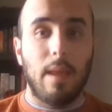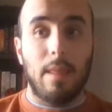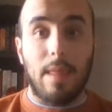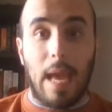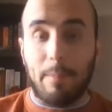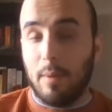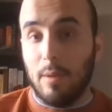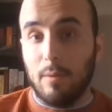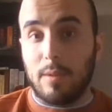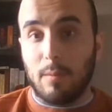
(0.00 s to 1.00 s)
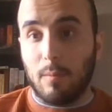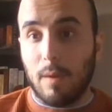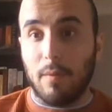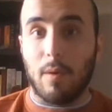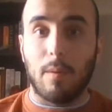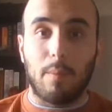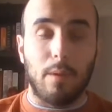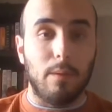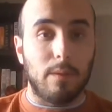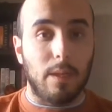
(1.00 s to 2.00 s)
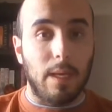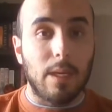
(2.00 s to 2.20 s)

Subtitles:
That pollutes the river, pollutes the